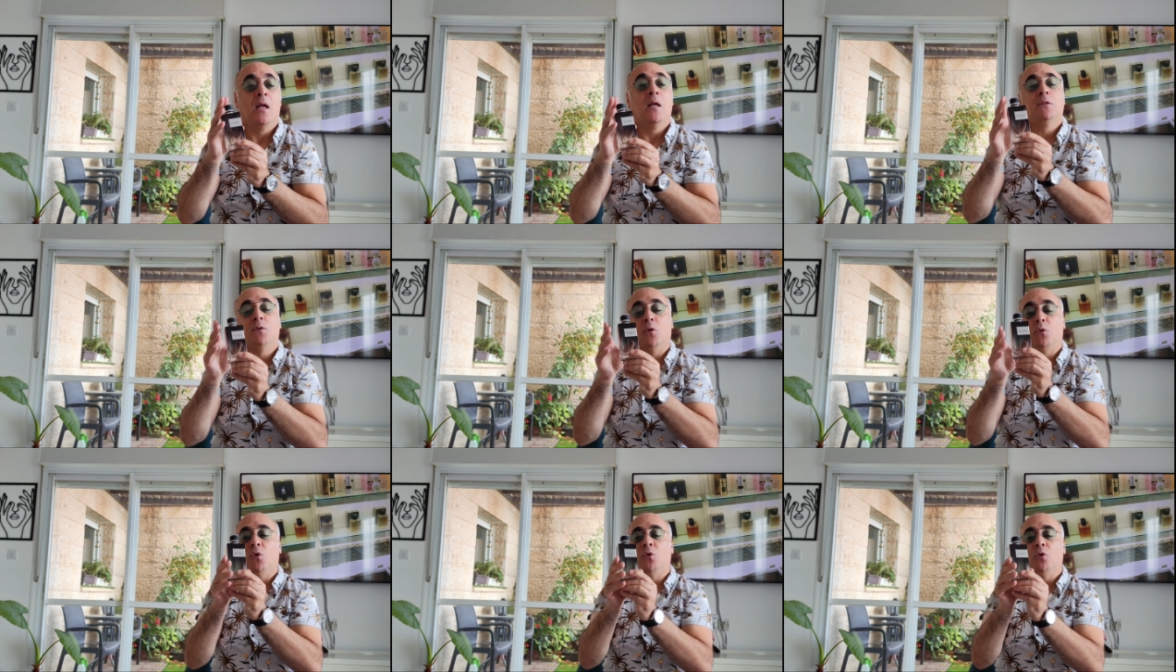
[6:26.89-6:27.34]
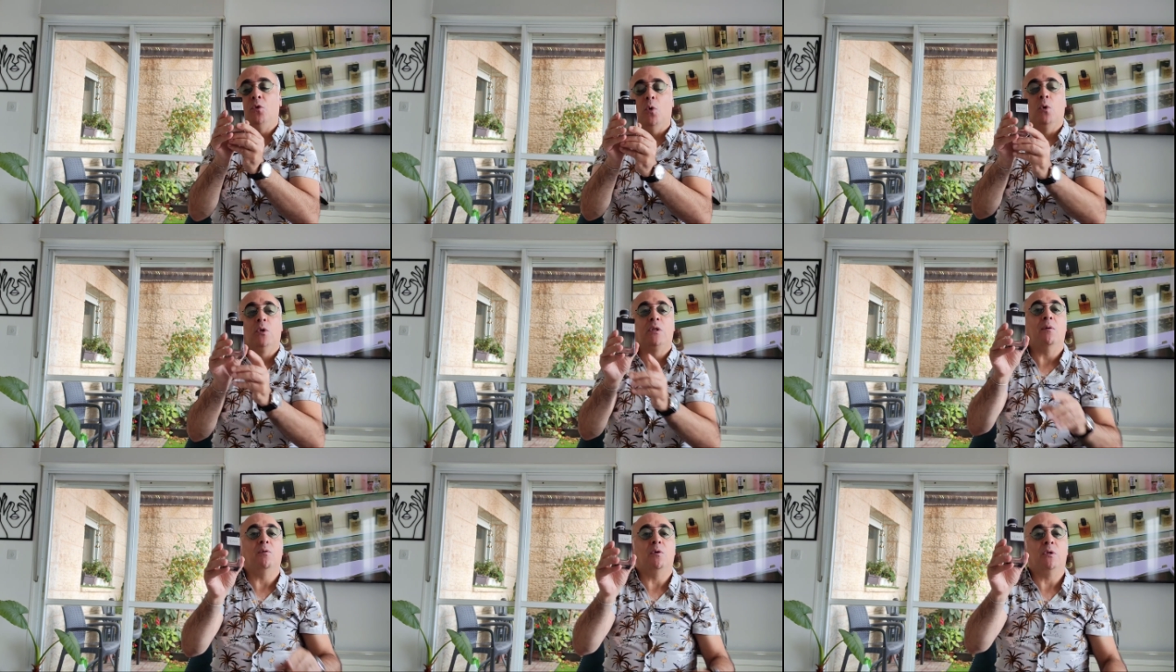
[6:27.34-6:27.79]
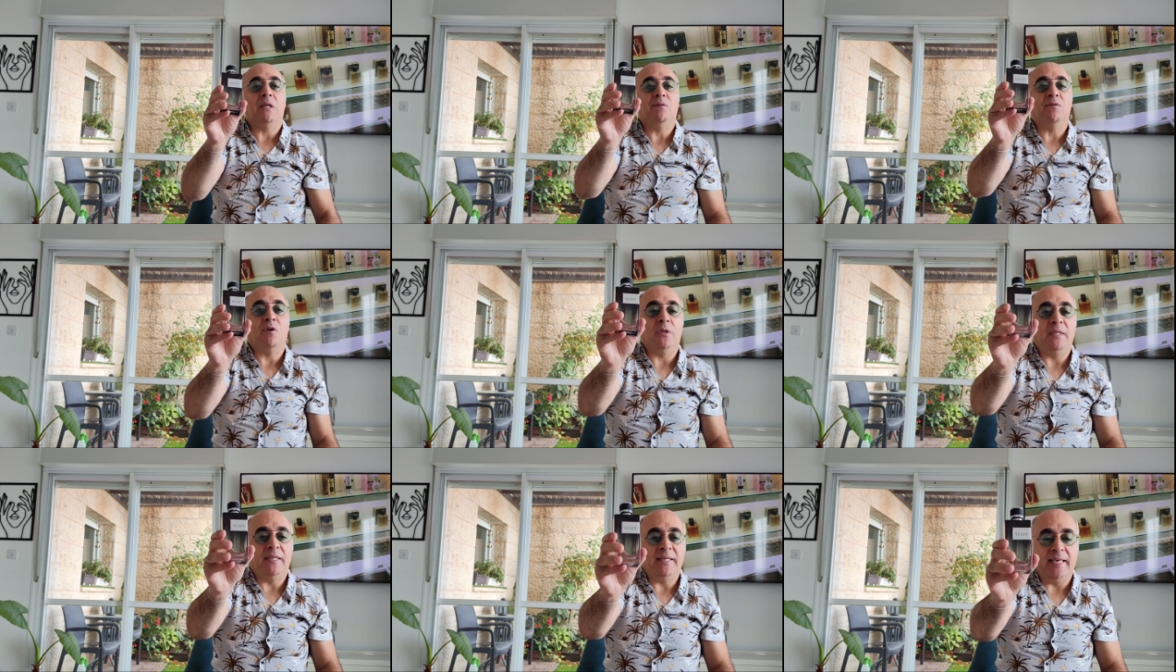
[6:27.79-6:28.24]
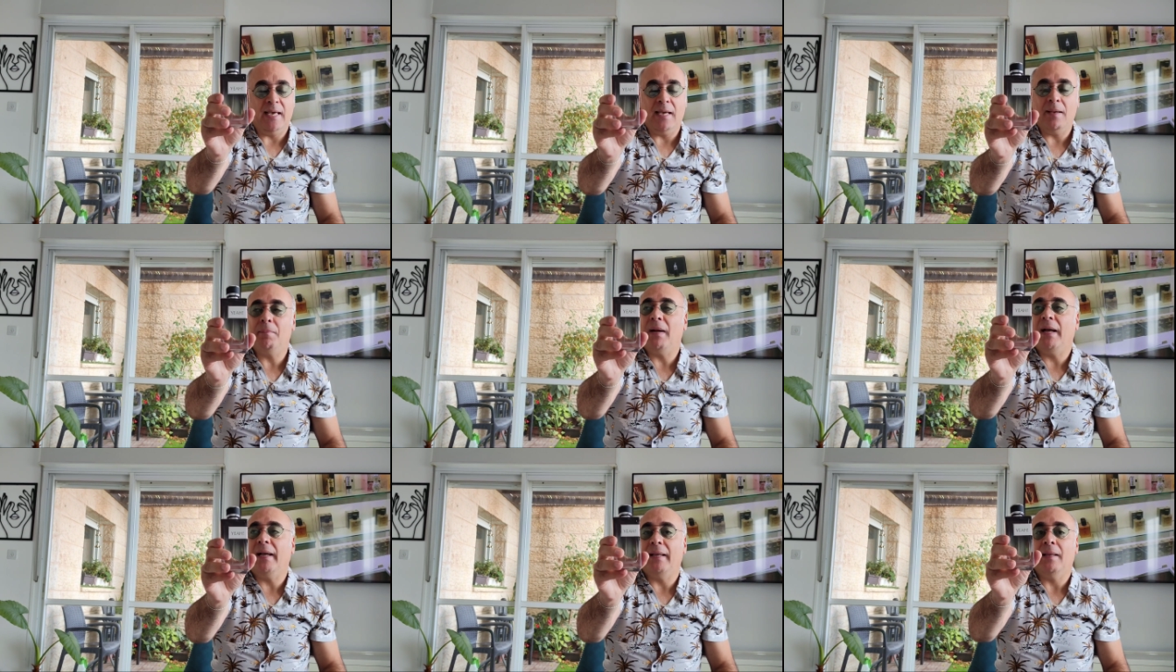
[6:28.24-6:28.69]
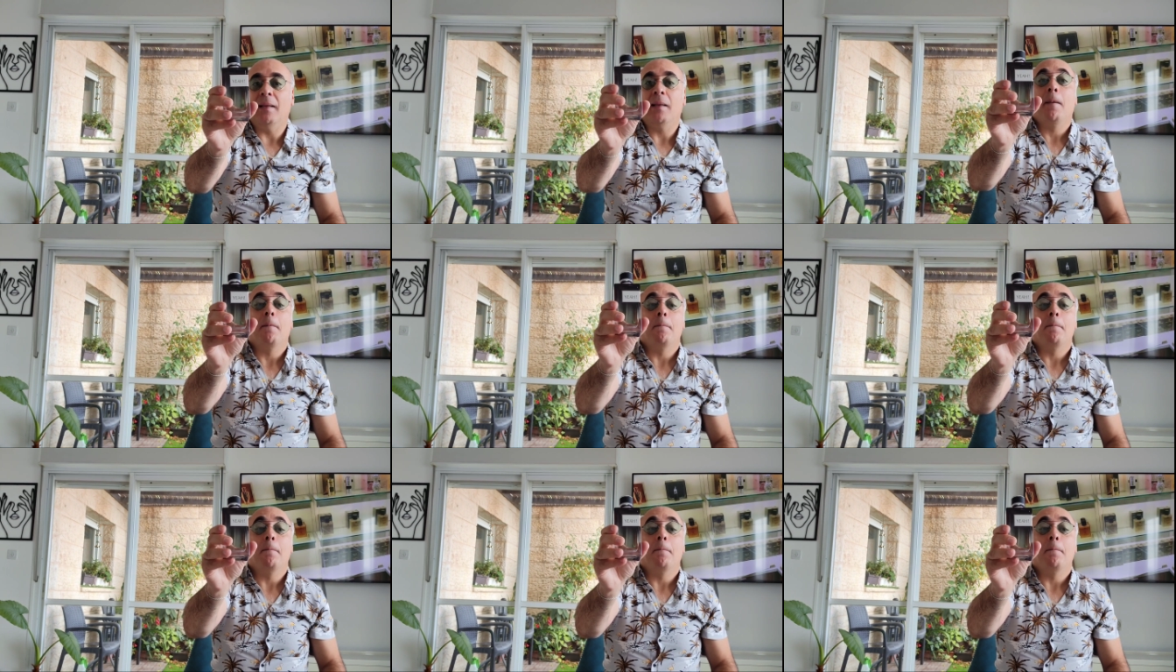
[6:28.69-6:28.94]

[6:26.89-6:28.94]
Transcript: So the note I will give on here by